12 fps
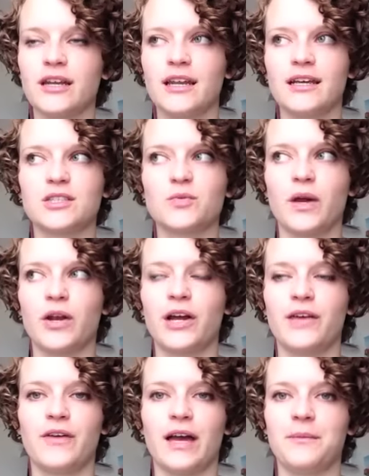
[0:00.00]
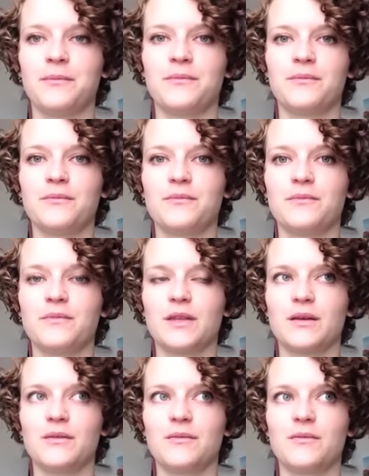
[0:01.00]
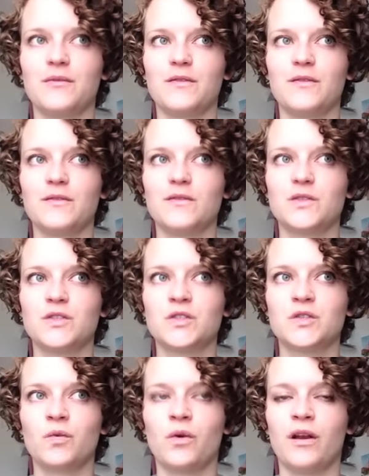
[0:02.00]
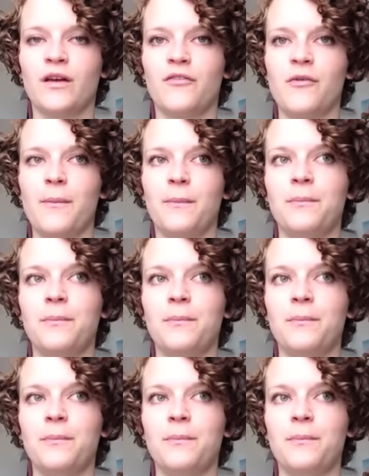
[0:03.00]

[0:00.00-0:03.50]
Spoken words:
knitting a sweater if I'm sort of